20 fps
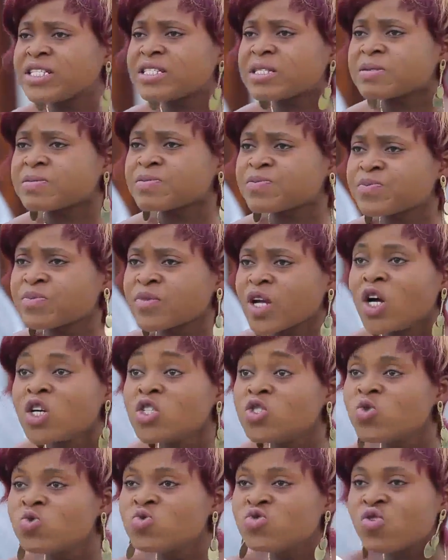waiting.
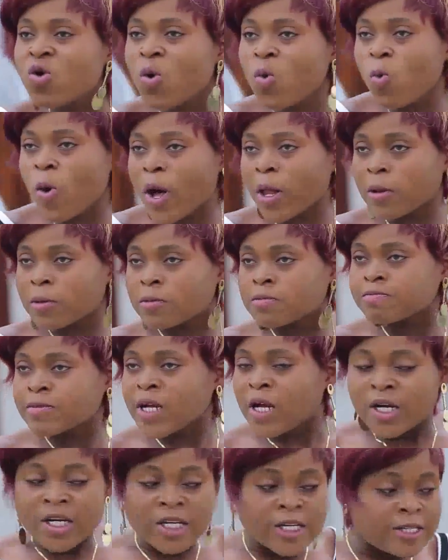You know well.
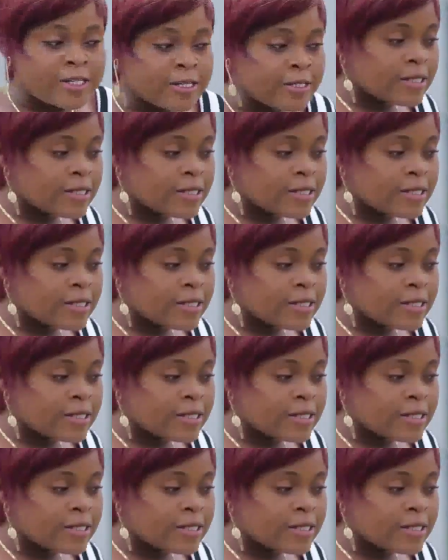You